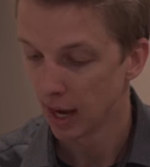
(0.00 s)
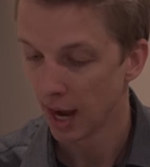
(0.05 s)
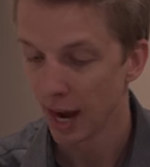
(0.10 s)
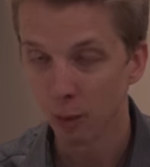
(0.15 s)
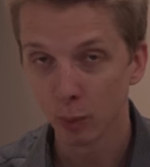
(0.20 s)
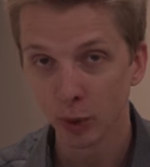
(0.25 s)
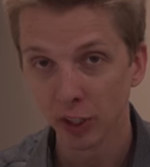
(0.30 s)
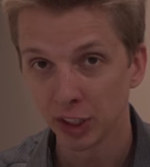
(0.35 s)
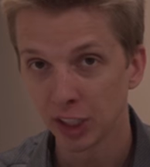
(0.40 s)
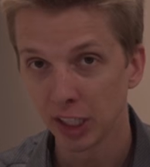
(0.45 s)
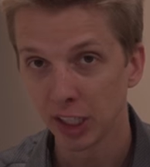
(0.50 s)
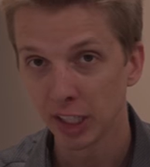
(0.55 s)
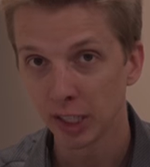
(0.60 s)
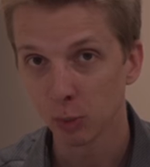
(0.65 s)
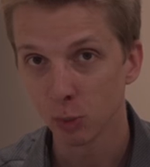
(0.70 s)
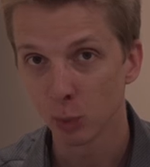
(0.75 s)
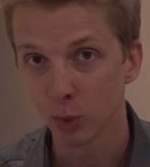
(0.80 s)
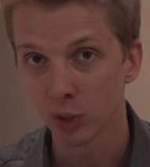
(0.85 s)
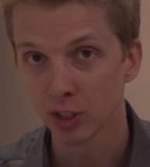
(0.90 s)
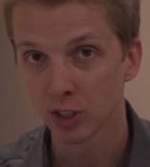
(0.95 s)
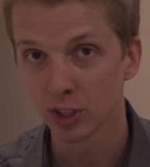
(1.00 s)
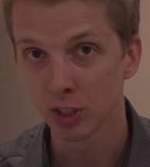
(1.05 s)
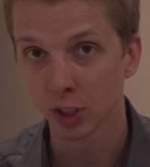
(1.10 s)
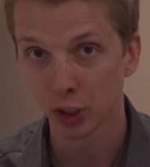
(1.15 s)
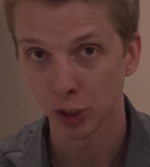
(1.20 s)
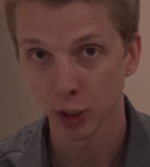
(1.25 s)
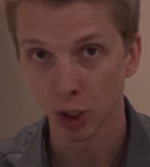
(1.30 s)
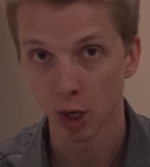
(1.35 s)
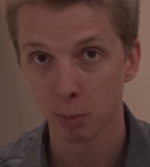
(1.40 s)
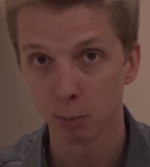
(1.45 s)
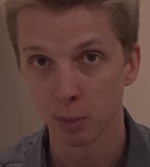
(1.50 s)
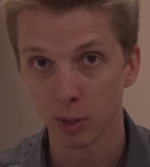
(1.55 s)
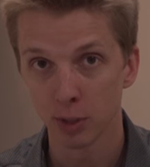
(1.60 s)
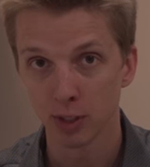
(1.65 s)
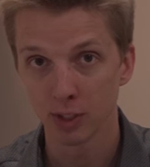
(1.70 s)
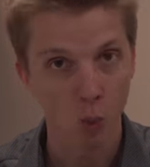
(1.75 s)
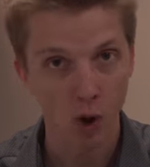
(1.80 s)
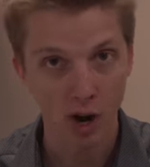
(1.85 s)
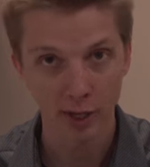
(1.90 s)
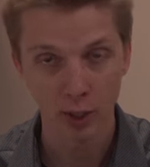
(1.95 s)
I wish it was
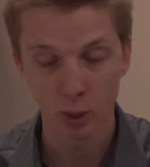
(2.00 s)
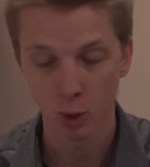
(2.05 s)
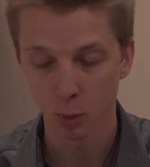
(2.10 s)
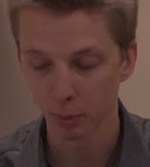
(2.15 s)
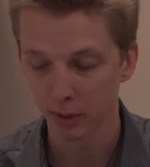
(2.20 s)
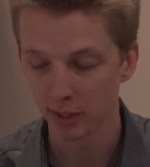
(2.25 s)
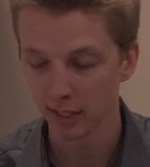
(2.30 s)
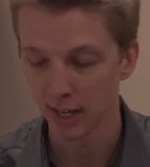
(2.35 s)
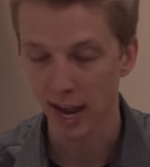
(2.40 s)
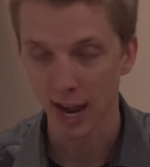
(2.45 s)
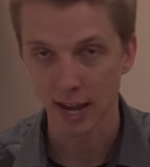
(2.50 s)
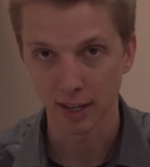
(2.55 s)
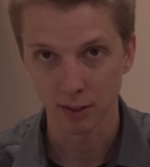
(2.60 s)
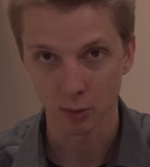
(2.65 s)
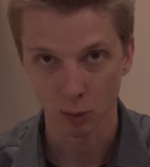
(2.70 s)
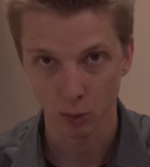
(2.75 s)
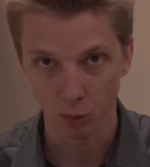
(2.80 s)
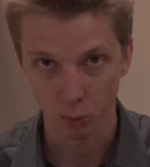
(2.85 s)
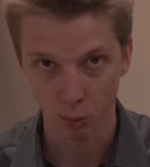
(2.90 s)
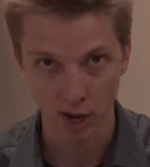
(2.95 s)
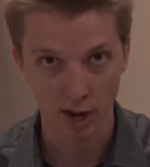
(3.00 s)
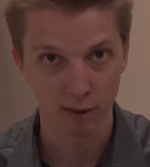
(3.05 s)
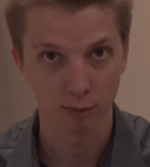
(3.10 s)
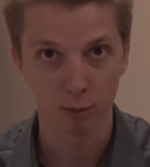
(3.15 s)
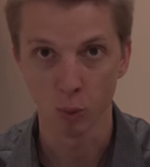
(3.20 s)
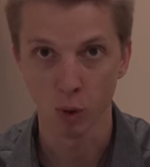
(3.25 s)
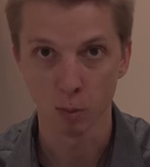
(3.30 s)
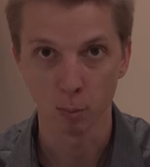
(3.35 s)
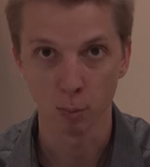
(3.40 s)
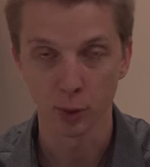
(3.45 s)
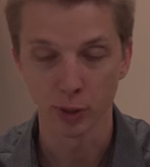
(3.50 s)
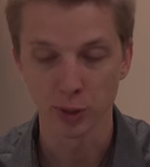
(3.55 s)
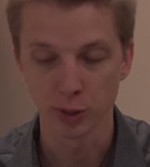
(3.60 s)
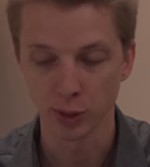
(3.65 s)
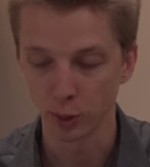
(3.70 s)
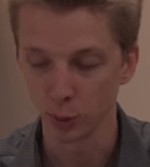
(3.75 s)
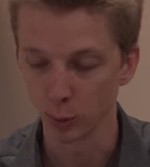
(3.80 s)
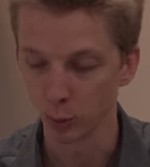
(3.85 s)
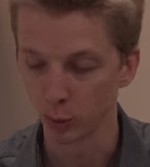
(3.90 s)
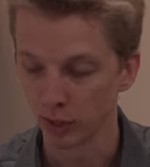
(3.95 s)
sharper wide open at
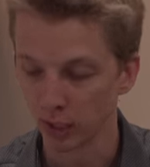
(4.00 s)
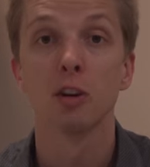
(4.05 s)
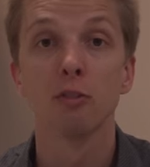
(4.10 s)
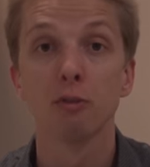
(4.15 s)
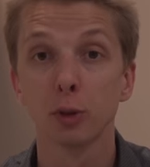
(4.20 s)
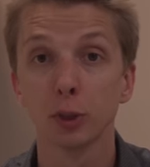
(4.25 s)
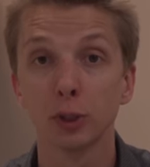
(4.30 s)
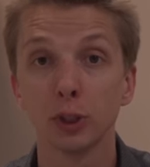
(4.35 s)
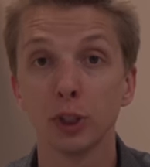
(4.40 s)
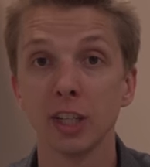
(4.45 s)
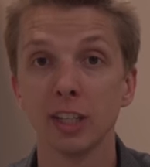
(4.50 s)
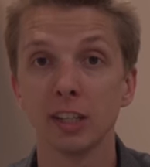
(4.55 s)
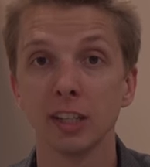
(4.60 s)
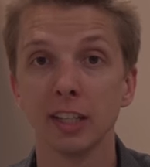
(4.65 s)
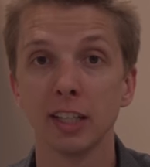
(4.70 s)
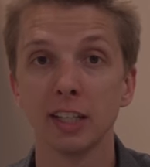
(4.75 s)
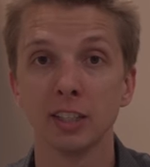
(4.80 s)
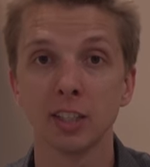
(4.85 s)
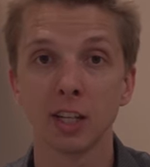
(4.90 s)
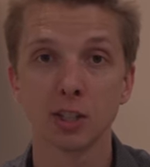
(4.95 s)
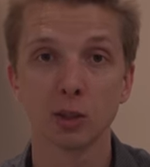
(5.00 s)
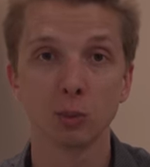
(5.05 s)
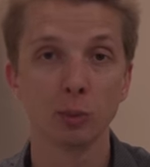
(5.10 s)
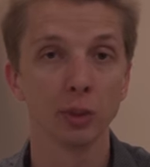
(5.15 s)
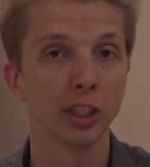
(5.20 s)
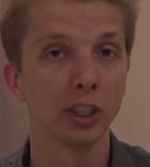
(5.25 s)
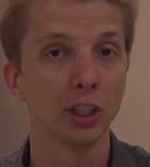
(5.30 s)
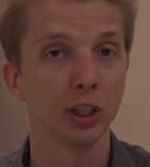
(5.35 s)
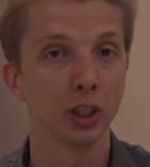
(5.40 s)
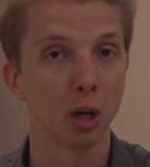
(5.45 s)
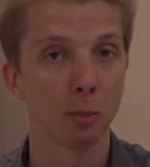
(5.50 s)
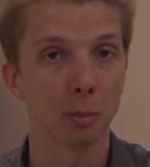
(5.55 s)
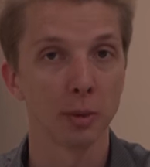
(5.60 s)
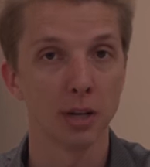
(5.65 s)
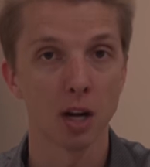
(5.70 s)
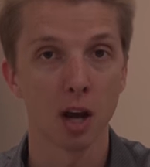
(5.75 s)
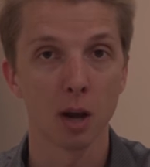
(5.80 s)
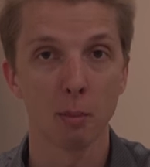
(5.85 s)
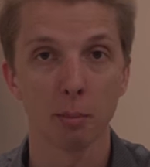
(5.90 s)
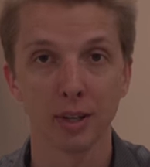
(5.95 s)
f1.2. Unfortunately, it doesn't really
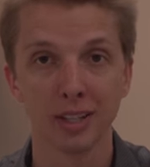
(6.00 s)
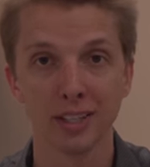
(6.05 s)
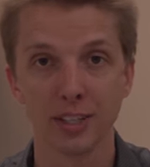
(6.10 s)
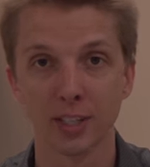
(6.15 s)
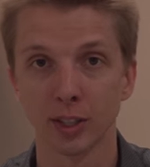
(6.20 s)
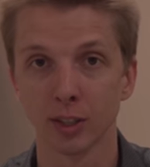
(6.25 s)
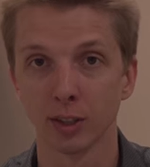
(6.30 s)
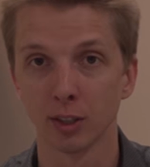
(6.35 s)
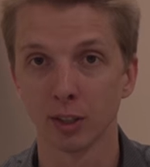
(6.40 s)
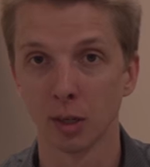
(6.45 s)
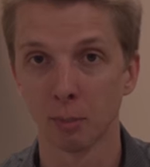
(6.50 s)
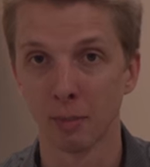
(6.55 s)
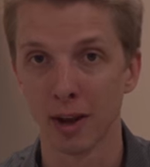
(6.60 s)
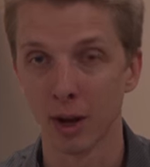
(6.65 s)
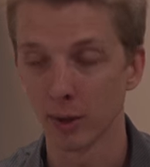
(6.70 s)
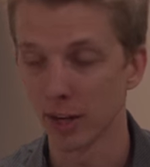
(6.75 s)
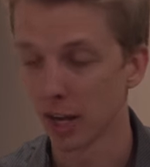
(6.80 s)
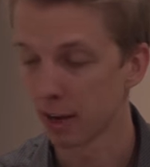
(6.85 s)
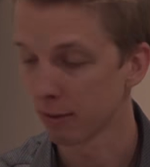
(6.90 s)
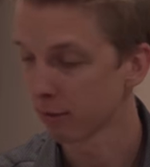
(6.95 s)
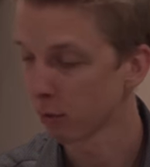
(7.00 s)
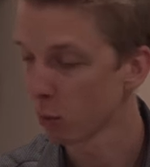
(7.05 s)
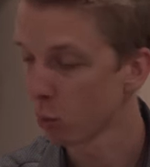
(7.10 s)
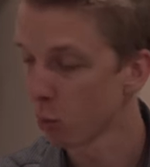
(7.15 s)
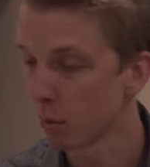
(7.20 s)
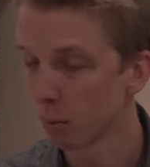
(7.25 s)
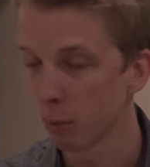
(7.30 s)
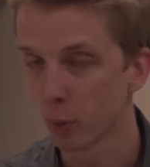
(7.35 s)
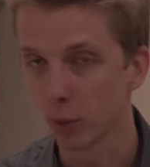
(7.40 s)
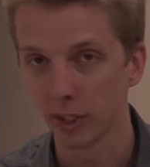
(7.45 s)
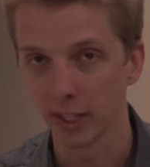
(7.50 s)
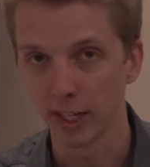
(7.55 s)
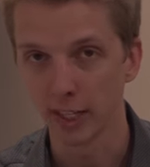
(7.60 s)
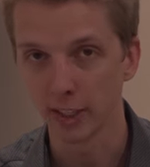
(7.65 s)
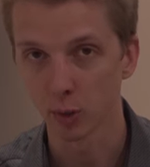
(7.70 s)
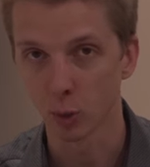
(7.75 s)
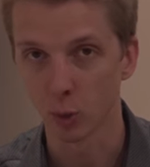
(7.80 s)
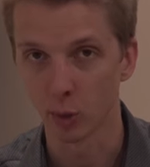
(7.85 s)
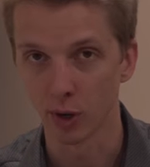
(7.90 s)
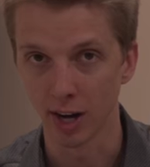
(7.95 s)
sharpen up until about
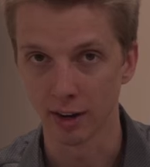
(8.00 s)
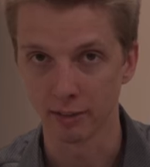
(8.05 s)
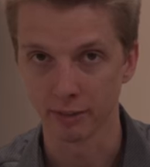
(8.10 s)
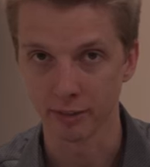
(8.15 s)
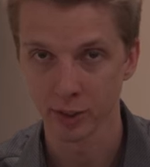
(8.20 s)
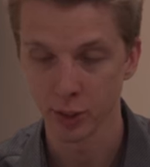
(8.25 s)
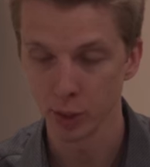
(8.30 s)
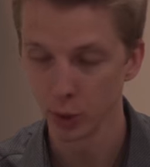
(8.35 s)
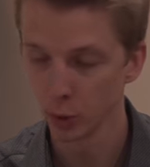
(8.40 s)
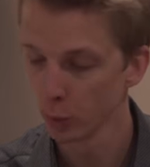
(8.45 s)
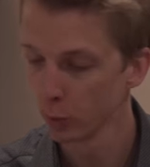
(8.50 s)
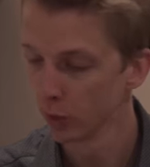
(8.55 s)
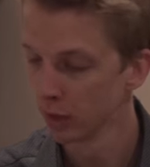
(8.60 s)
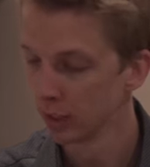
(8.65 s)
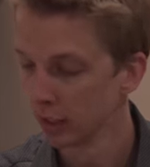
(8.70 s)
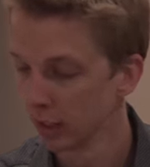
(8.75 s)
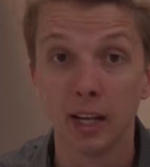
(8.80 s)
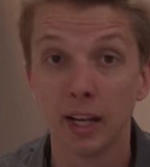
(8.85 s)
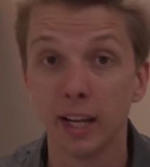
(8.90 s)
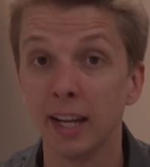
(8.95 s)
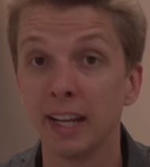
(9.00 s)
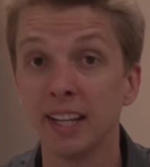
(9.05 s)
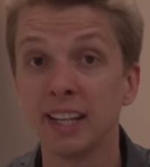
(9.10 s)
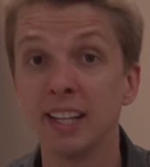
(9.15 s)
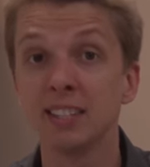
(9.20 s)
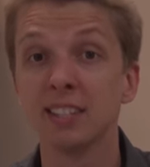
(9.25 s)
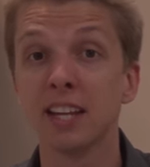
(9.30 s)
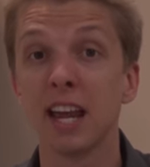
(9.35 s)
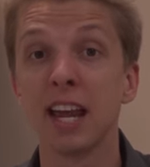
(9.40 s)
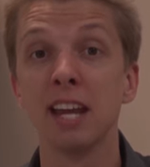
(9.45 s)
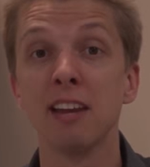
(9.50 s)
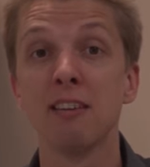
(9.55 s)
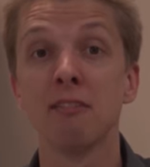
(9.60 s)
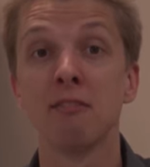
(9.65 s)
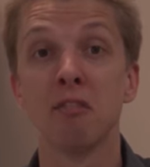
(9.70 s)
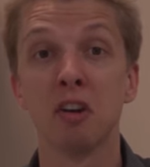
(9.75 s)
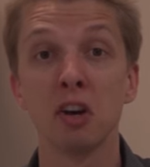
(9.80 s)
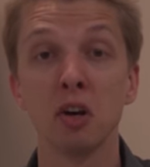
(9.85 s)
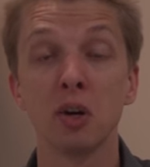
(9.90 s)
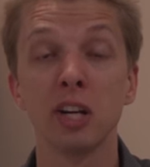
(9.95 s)
f1.8 or f2. It is a
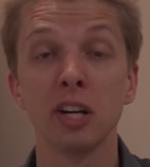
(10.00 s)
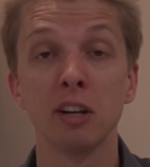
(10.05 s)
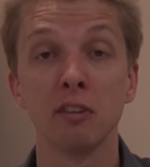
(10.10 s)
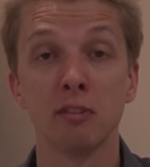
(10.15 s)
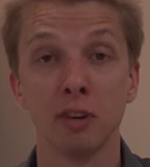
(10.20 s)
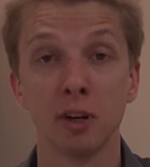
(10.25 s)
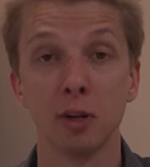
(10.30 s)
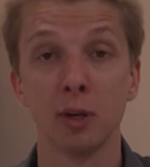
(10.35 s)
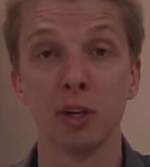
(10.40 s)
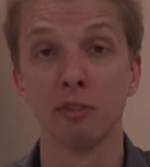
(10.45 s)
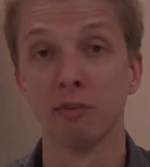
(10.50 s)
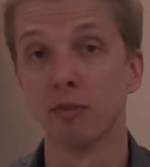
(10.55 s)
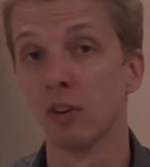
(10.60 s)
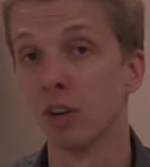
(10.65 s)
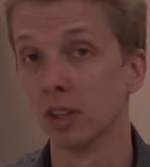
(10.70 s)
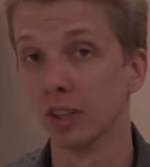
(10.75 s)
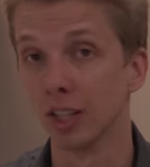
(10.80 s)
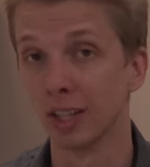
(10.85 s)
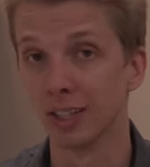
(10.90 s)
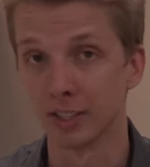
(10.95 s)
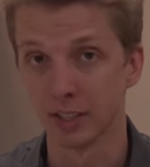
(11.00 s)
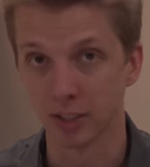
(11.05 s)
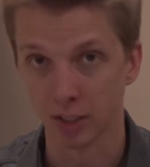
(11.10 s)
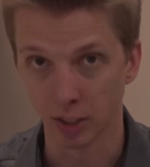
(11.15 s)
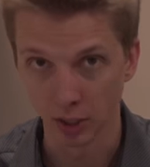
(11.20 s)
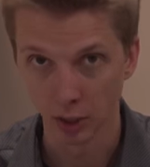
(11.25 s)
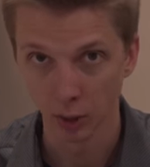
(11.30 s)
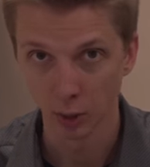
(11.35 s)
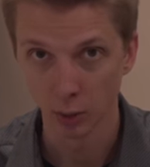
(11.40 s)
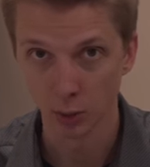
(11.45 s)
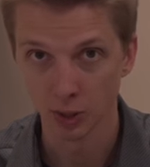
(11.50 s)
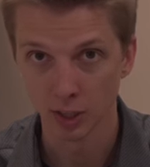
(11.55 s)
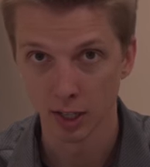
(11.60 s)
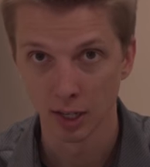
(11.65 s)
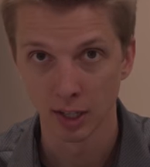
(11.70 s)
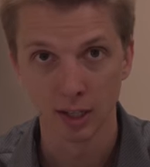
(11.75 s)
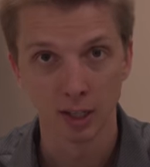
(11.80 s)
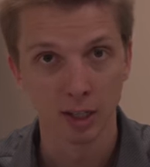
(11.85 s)
very, very fun lens to use